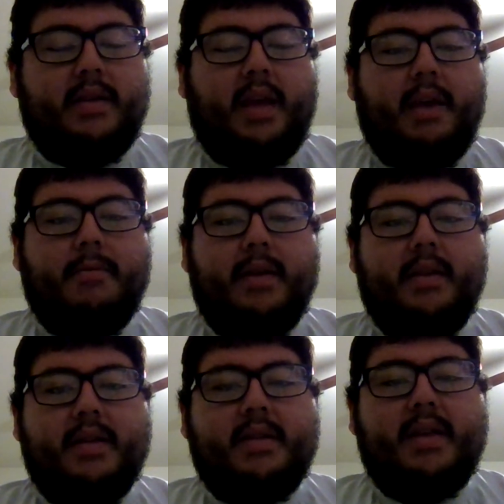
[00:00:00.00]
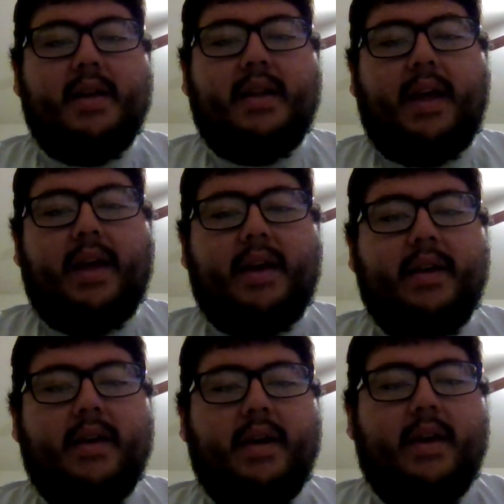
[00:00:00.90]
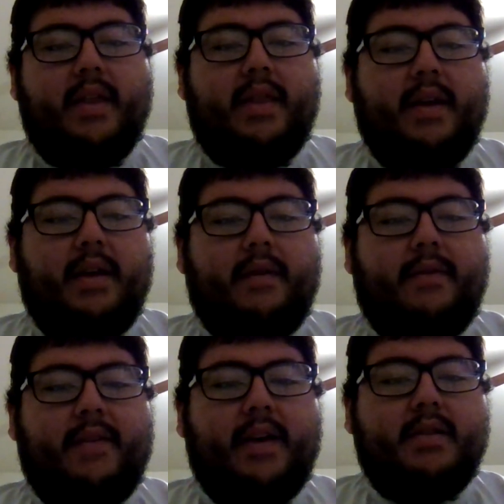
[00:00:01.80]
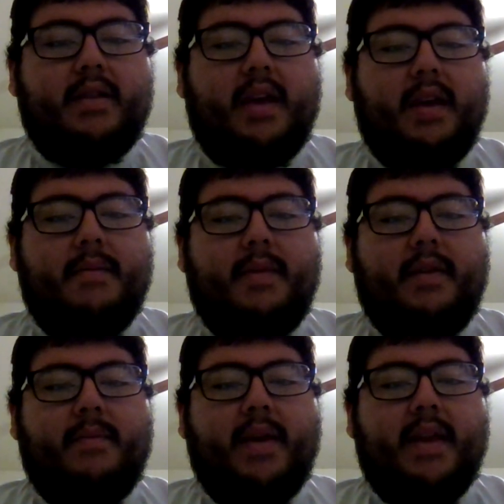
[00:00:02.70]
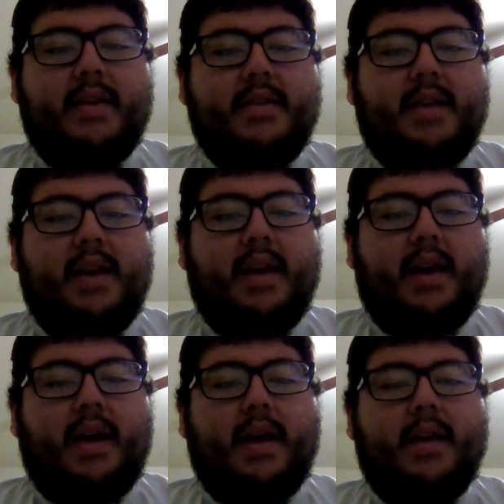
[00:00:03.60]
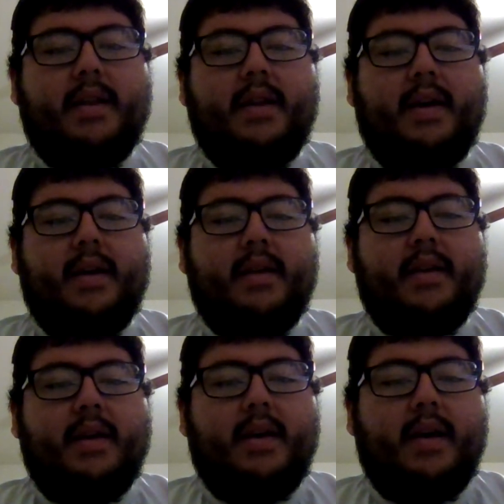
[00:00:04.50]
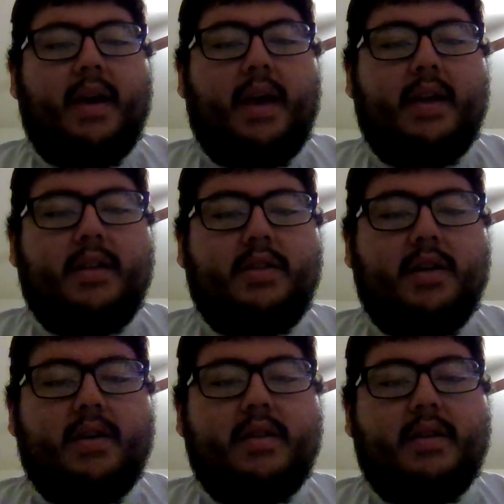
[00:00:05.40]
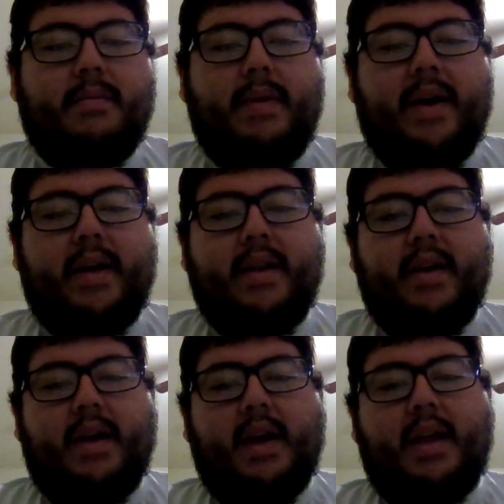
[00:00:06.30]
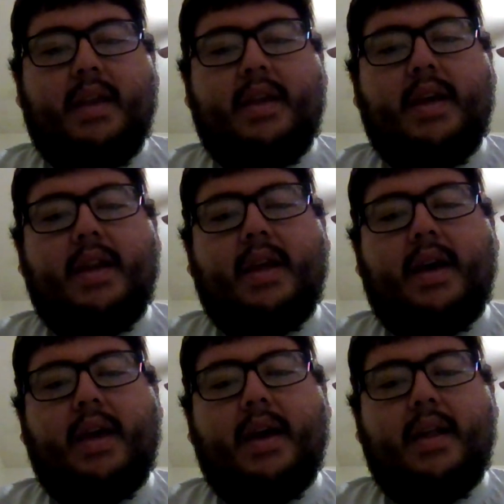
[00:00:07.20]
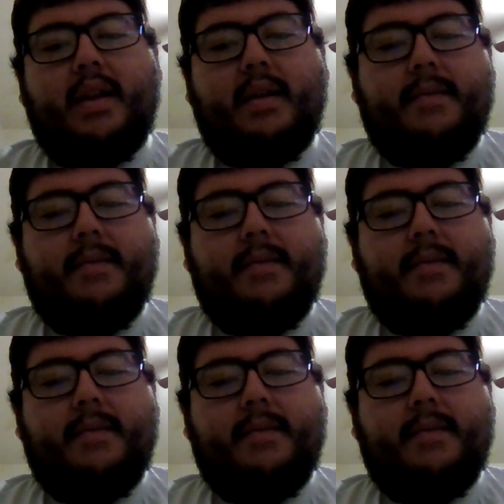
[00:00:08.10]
he went to Ziklag, there fell to him of Manasseh Adnah, and Jozabad, and Jediel,